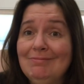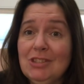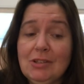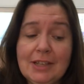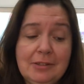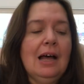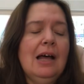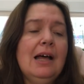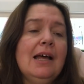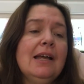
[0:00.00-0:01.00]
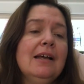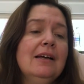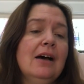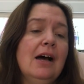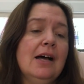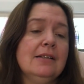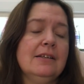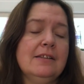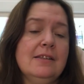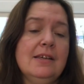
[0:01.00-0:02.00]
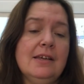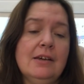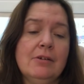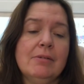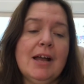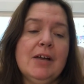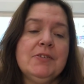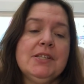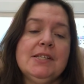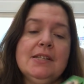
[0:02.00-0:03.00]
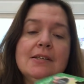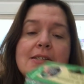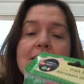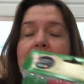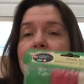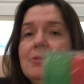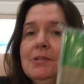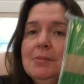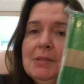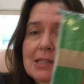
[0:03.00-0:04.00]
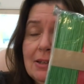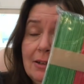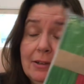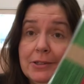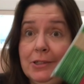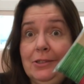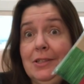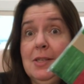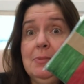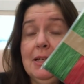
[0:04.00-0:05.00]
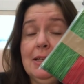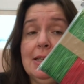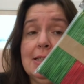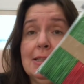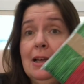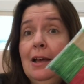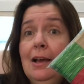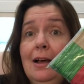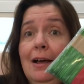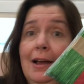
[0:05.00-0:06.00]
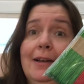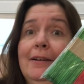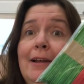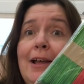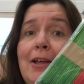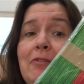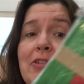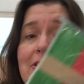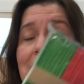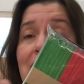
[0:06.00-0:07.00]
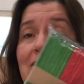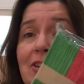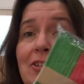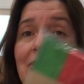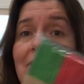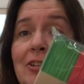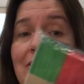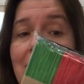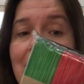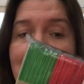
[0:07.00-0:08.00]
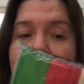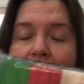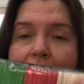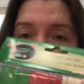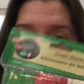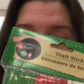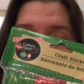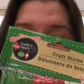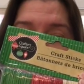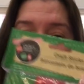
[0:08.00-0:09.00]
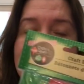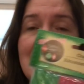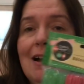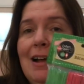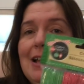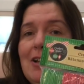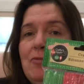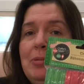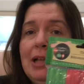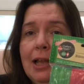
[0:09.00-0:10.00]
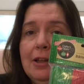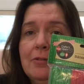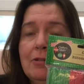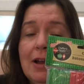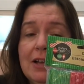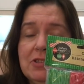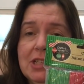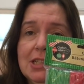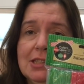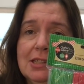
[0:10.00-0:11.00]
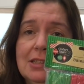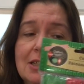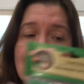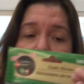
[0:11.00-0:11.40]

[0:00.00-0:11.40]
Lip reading: it's sold out. I got the craft sticks in the Christmas colors just because I didn't have this package. I have plenty of craft sticks and